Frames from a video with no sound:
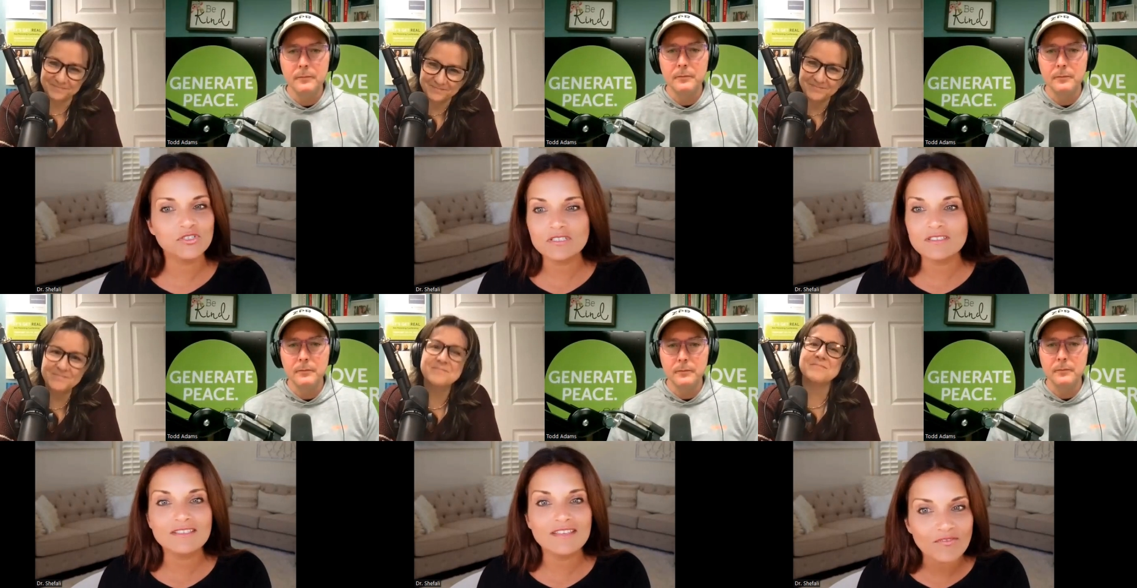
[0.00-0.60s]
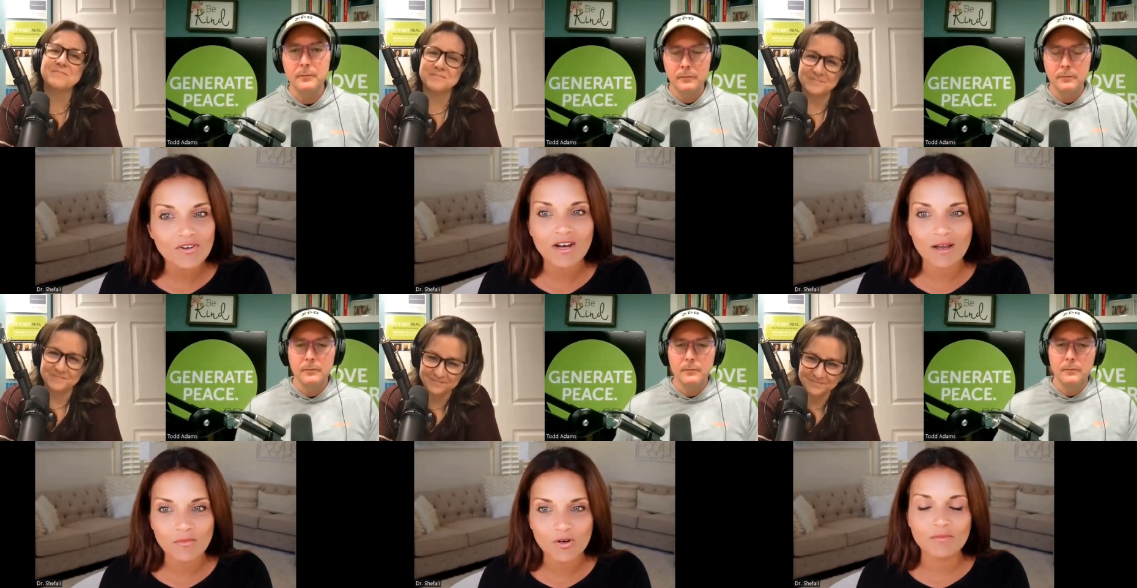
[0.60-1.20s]
Speaker 1: she's never
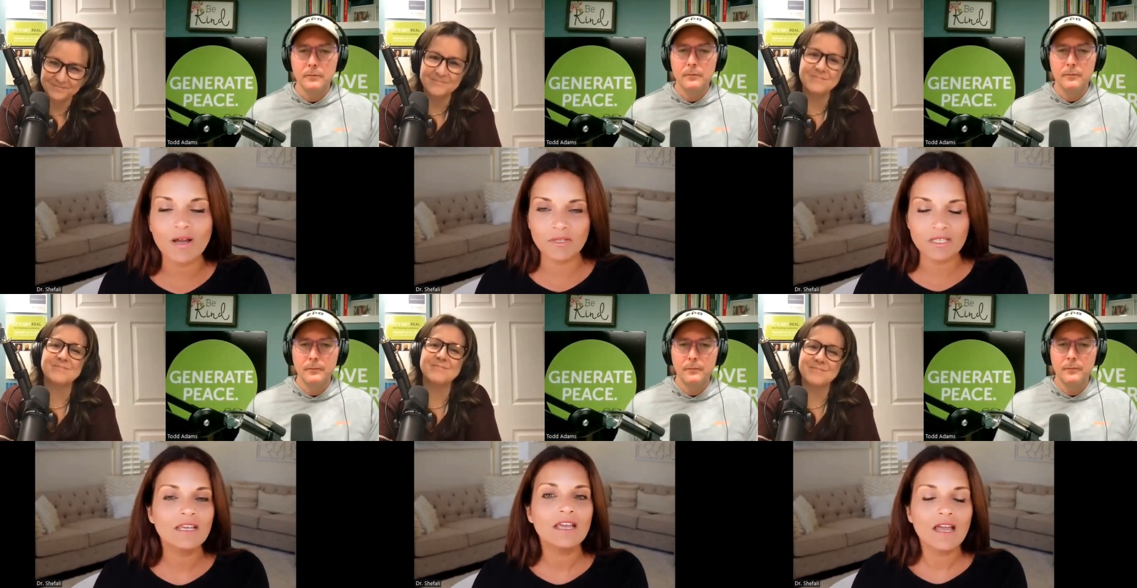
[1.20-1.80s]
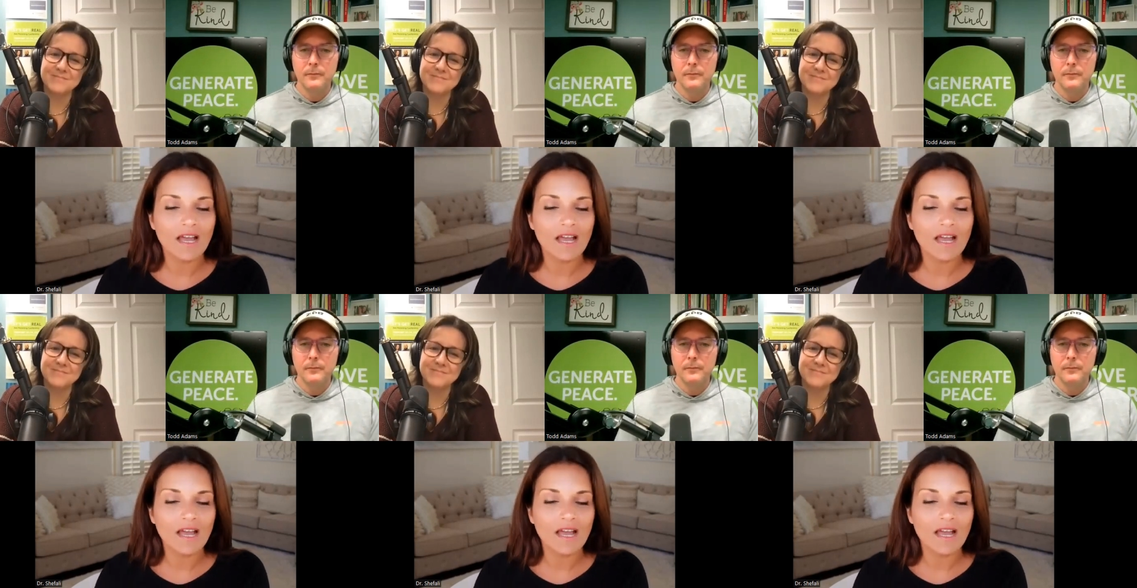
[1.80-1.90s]
come home. I mean,